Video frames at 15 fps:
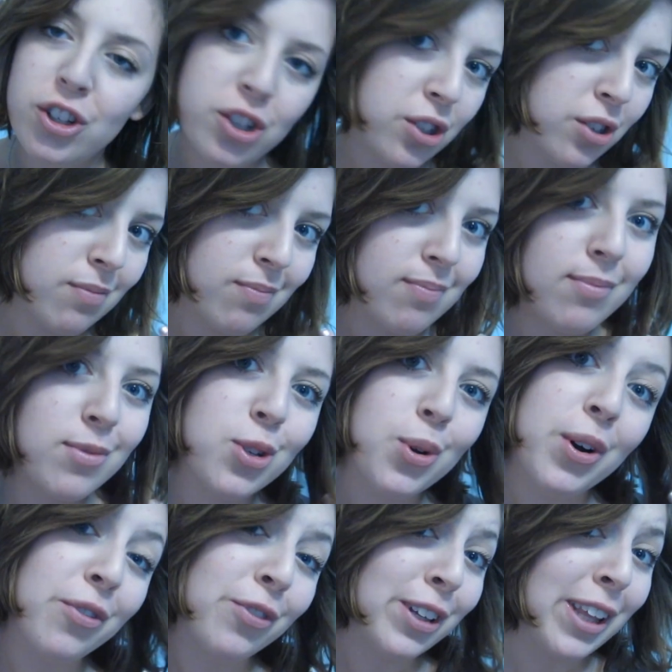Just
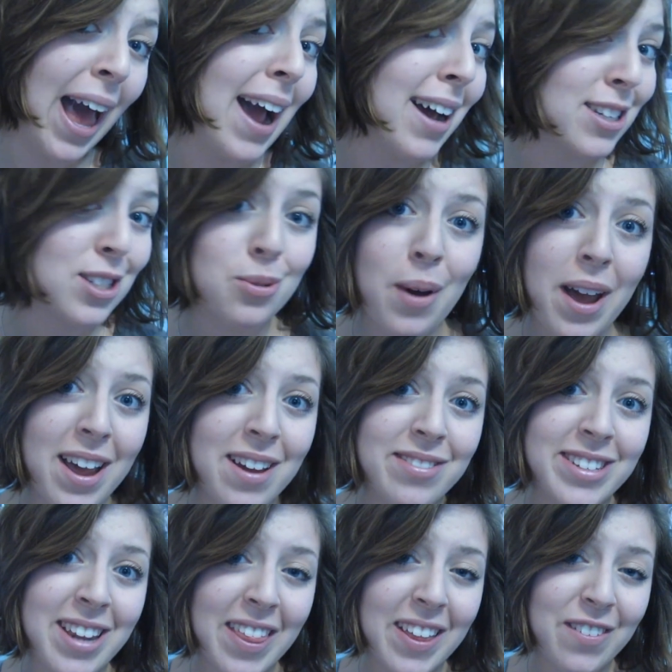sort of relaxed
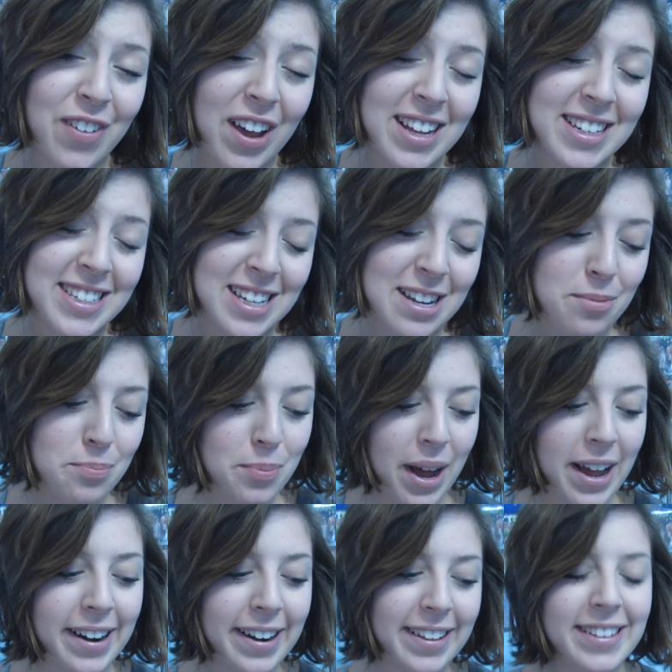waves, nothing fancy,
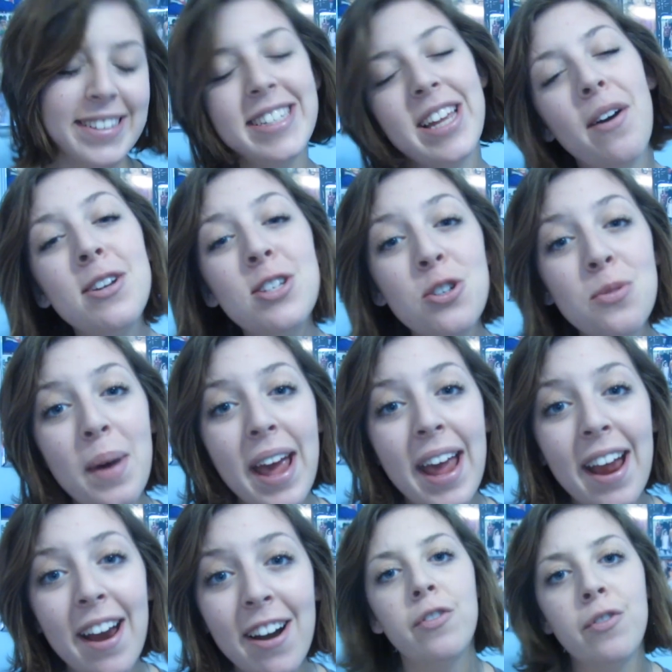but this is how I do my
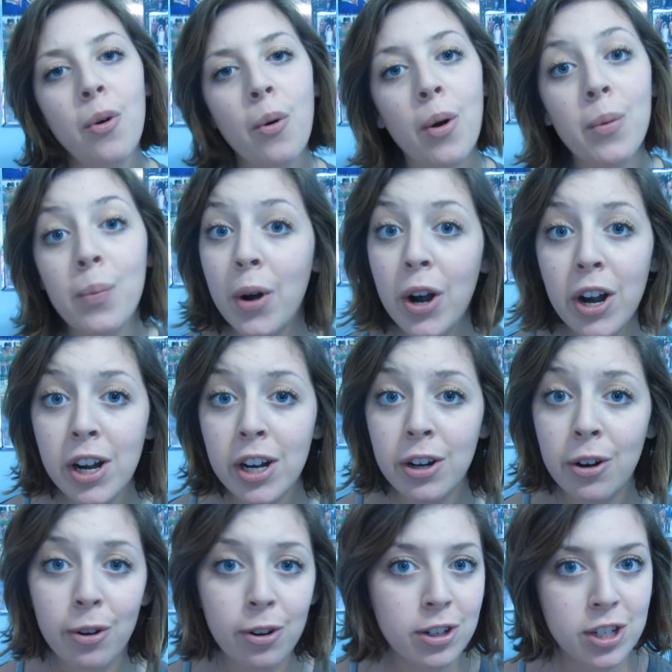hair for
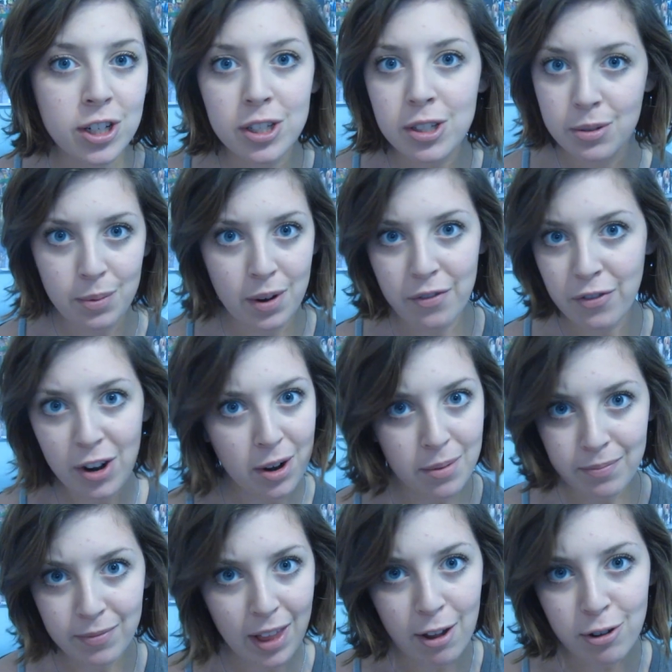work or just whenever
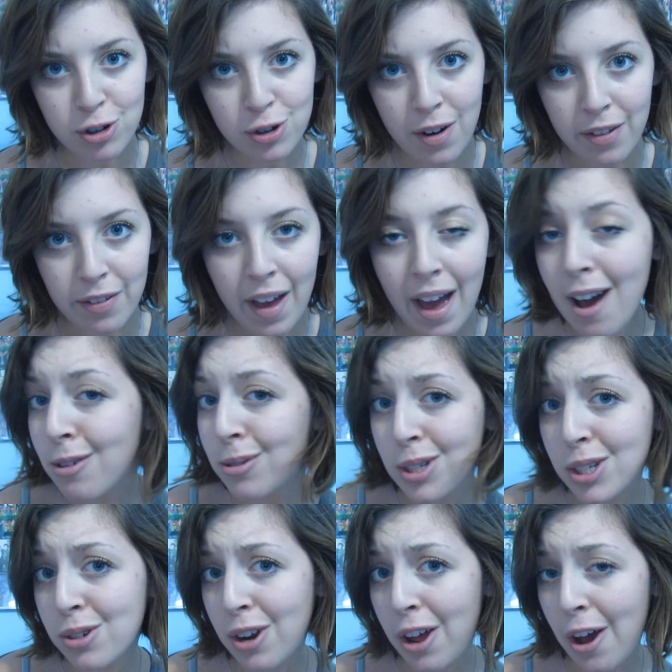I'm lounging around the
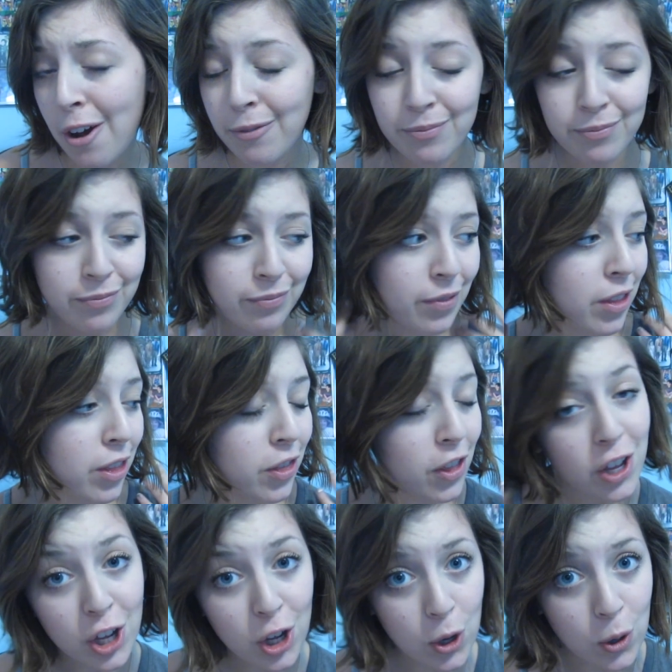house, you know,
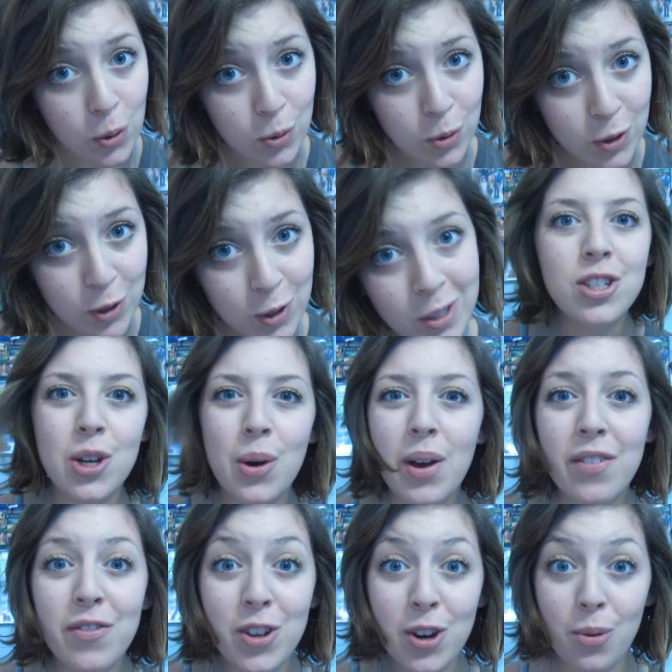the huge. So
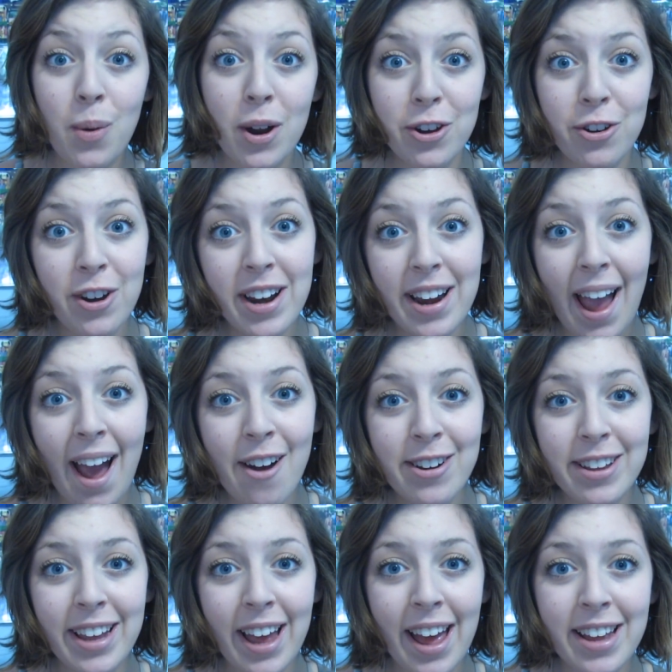if you're wondering how
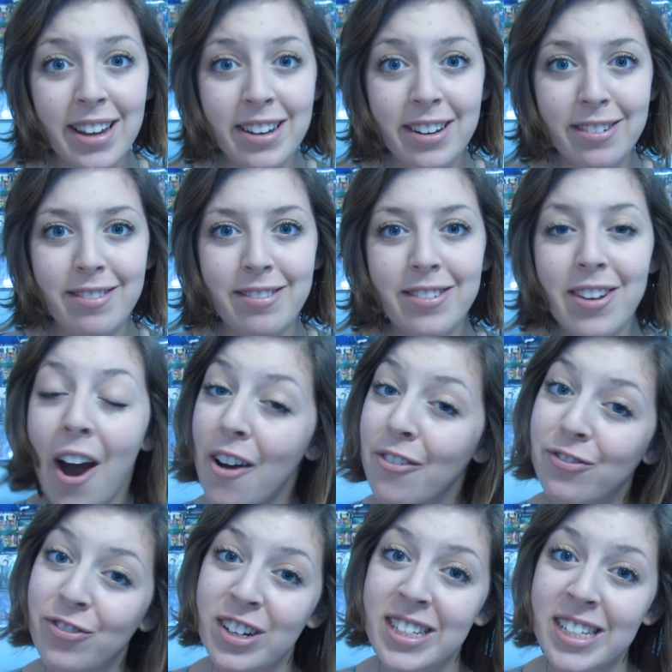to get
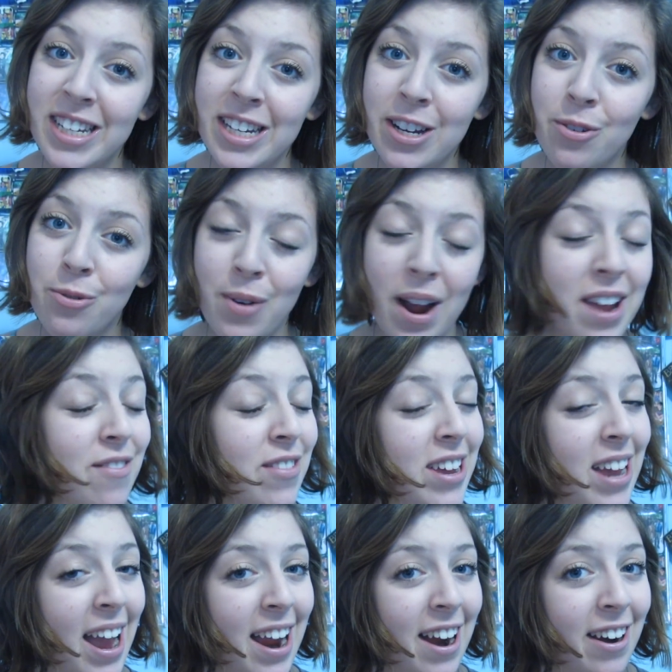not frizzy,
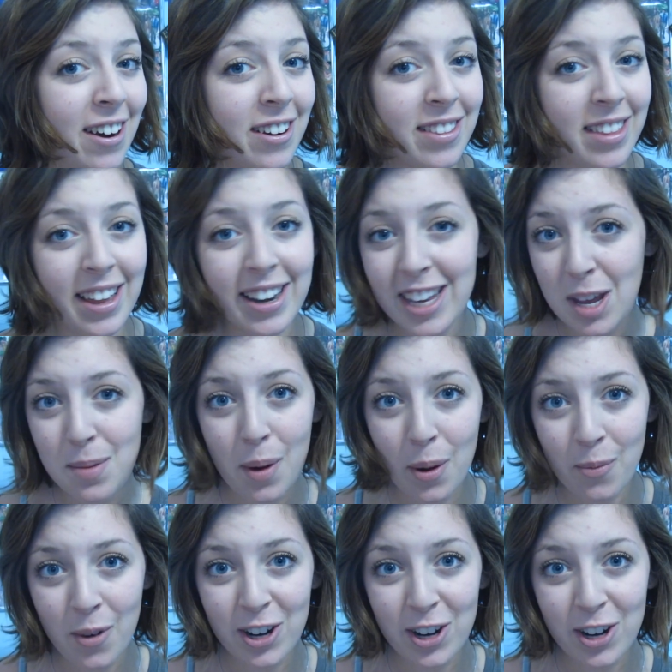wavy hair, then keep on